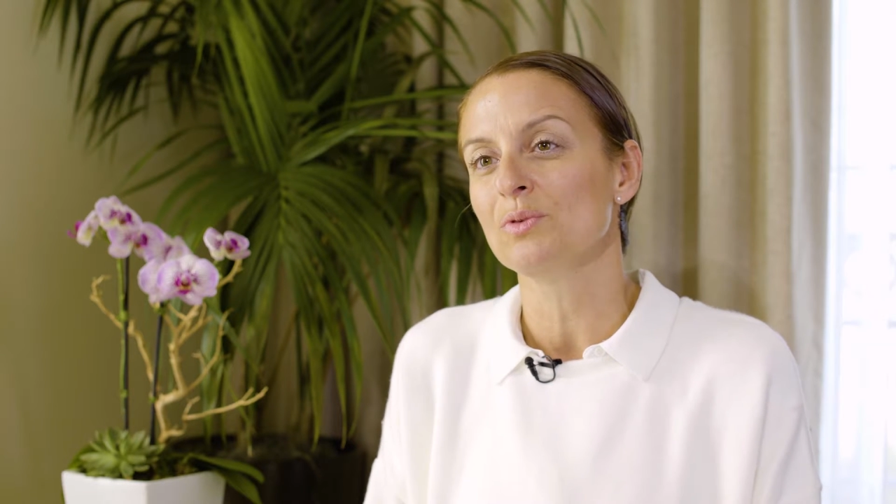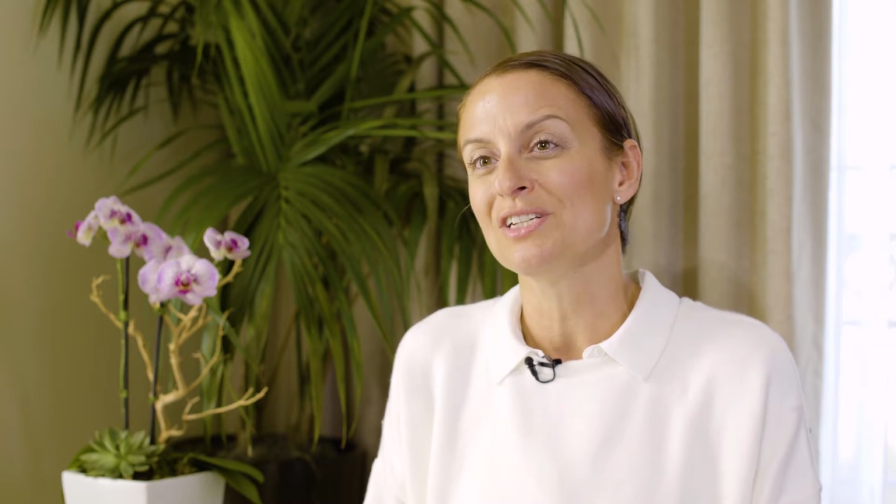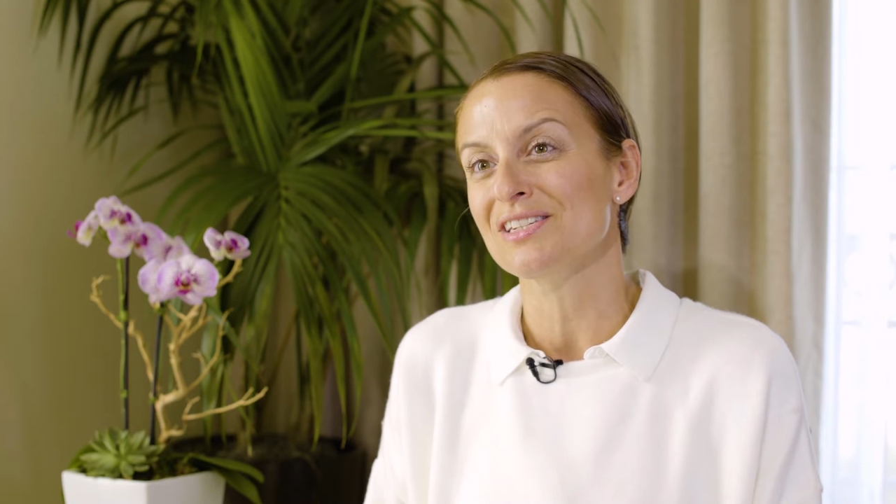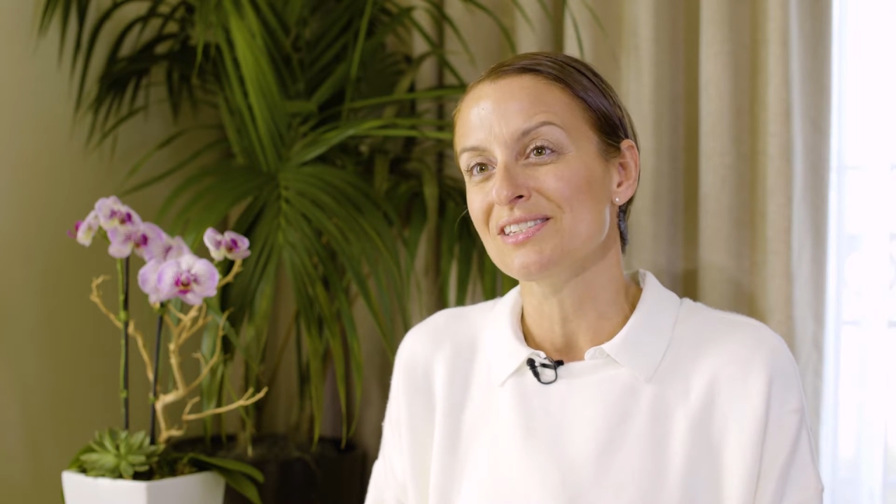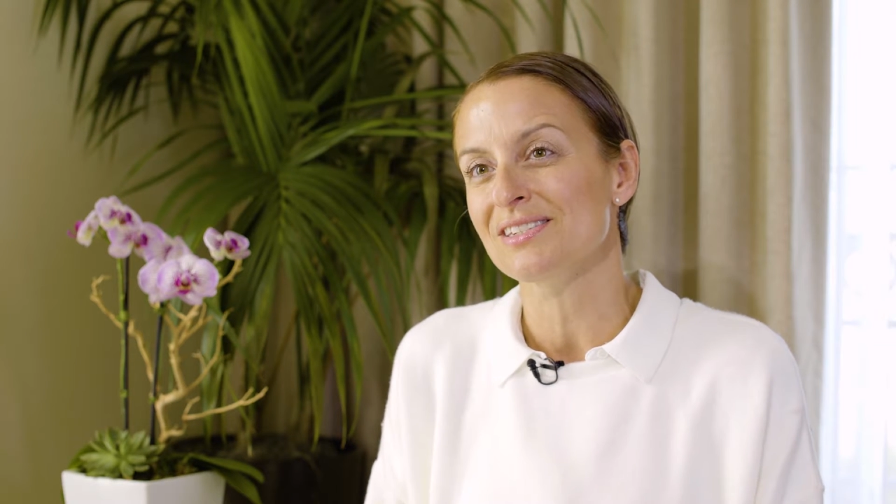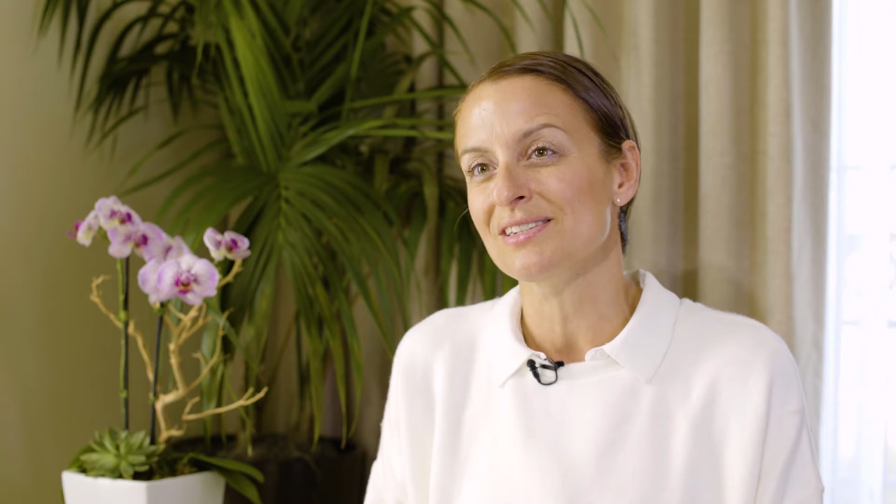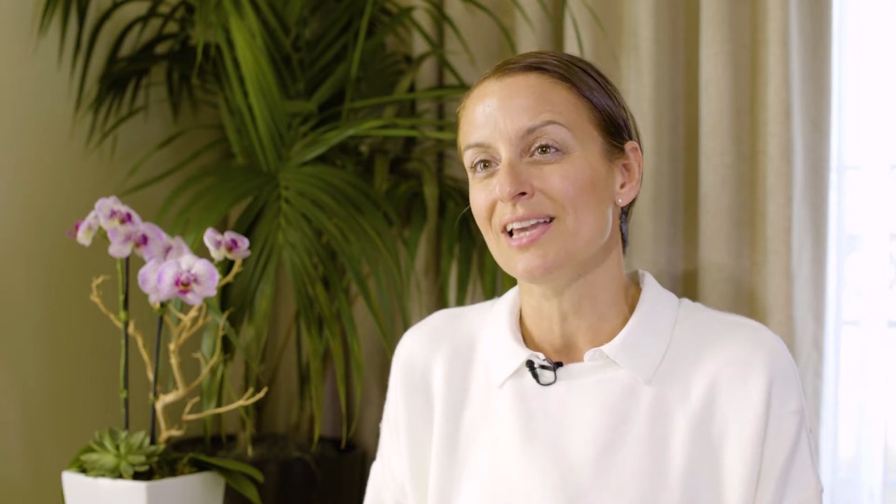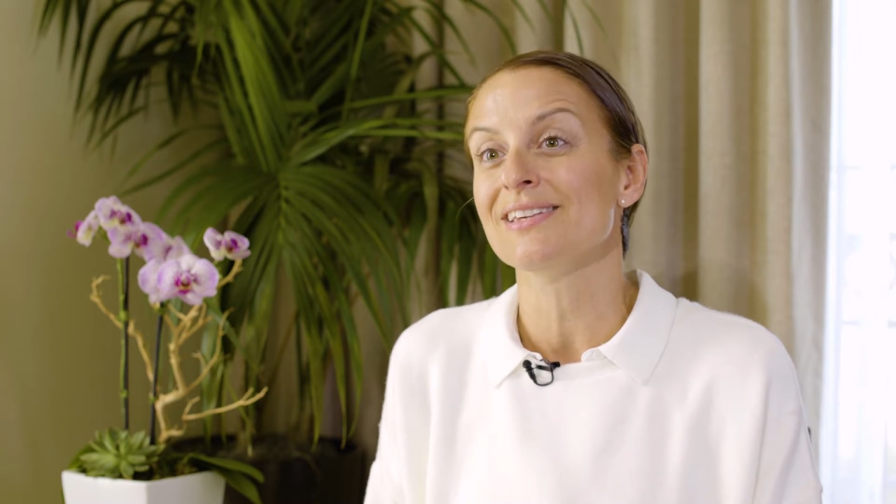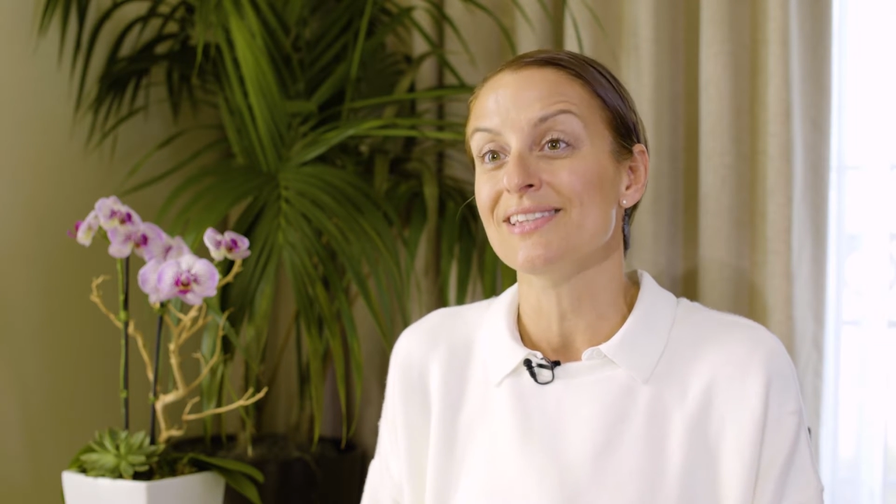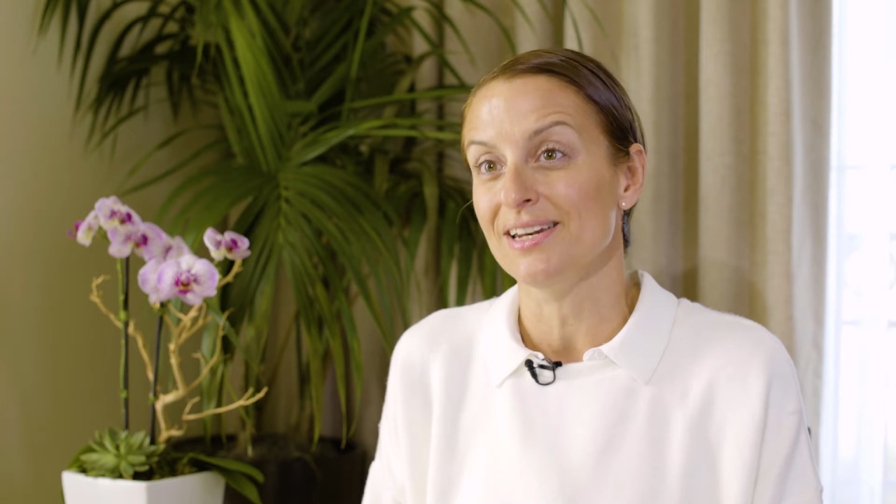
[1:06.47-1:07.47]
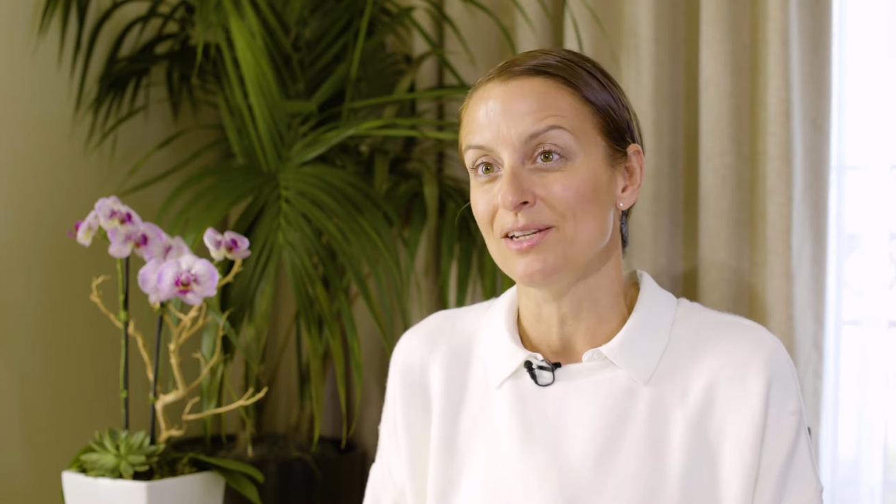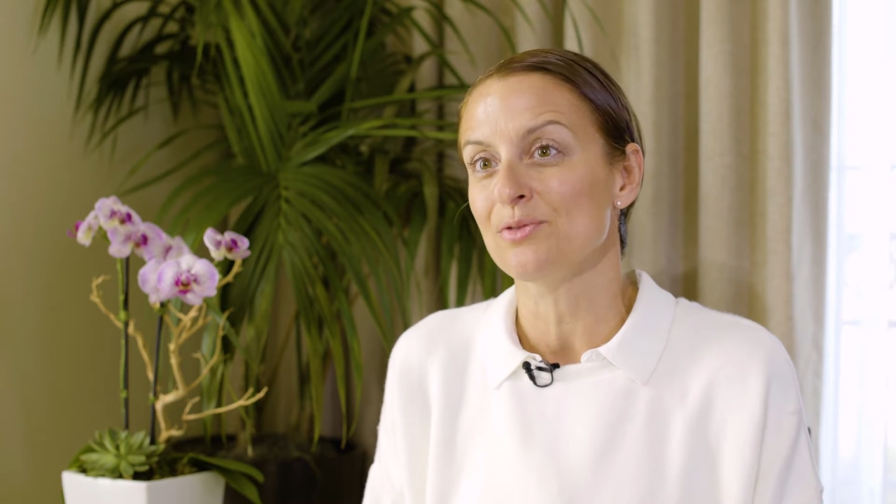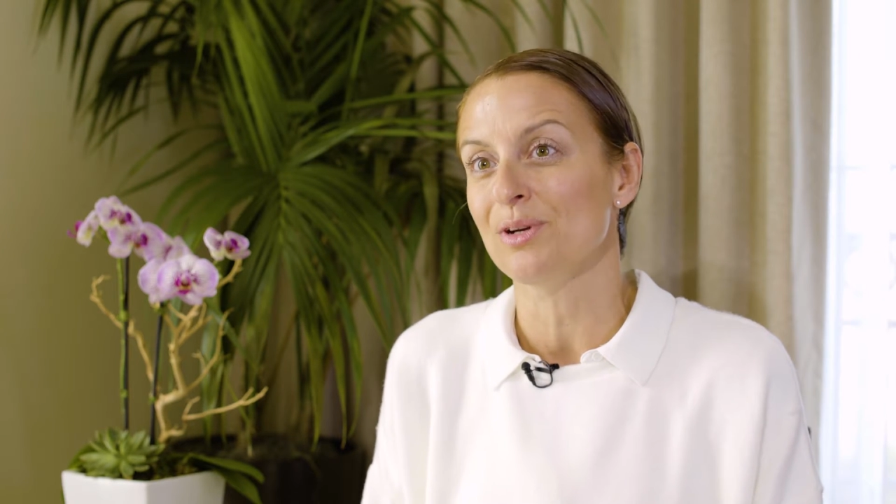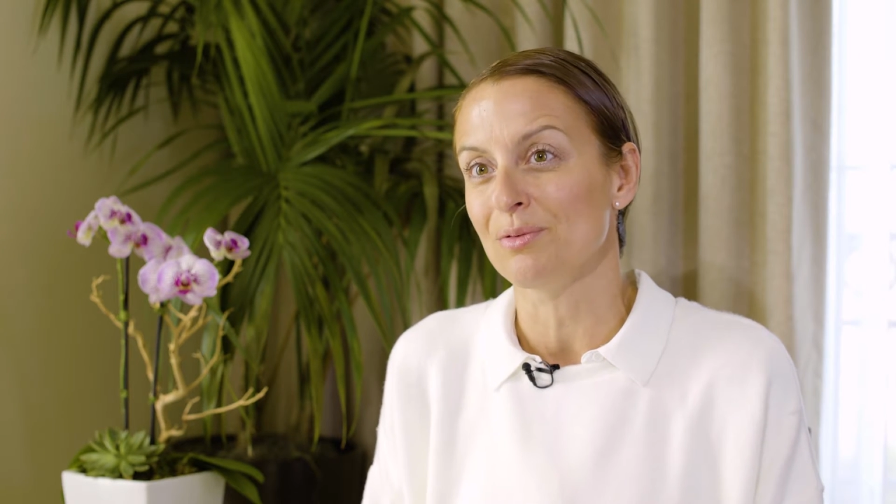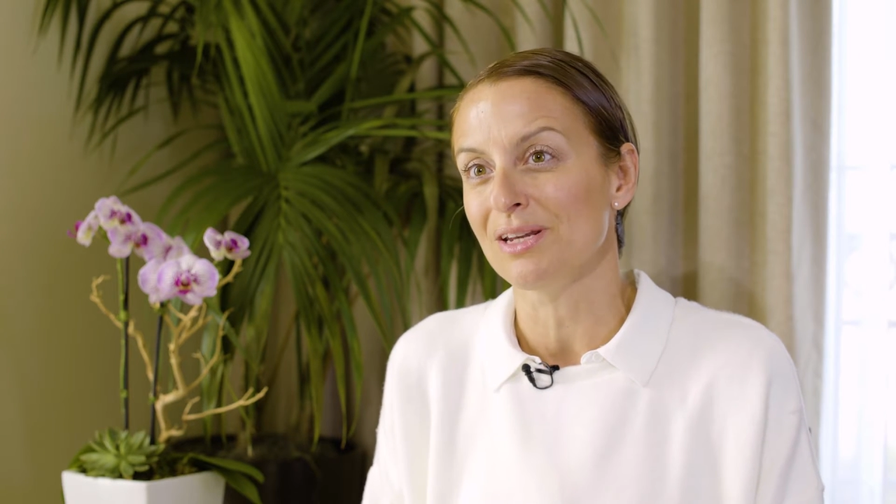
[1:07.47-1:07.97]
which is anxiety
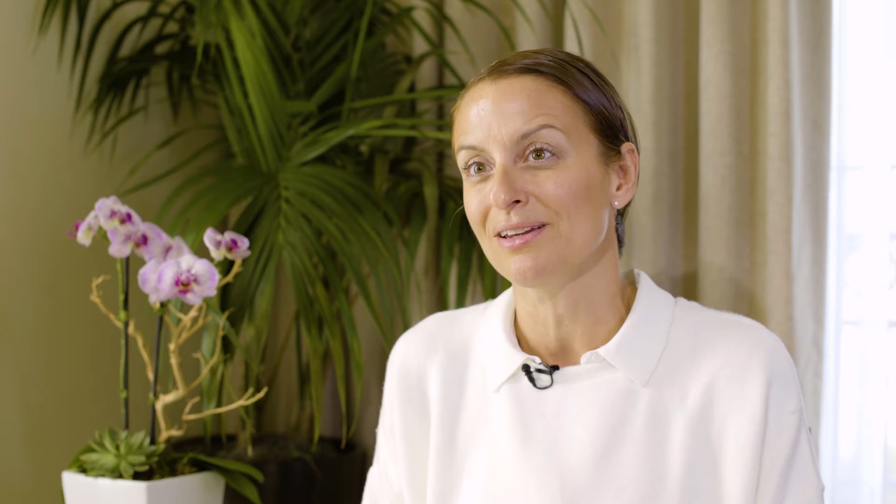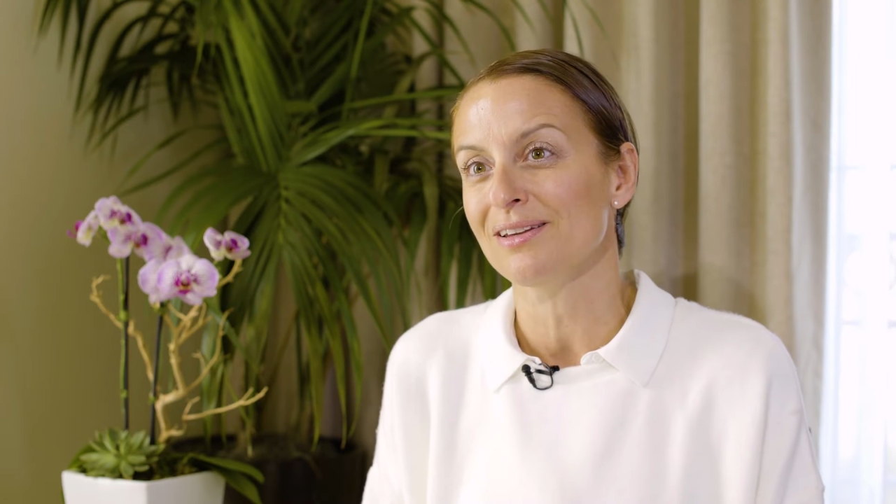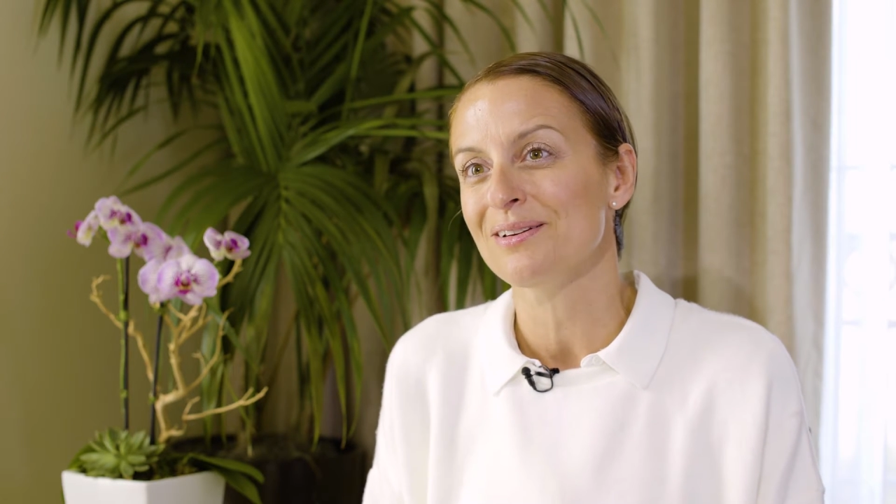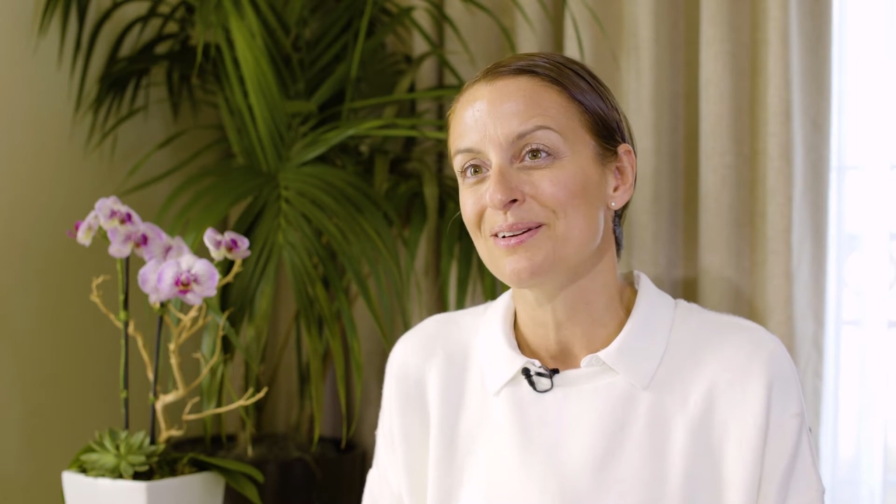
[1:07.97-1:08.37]
triggering.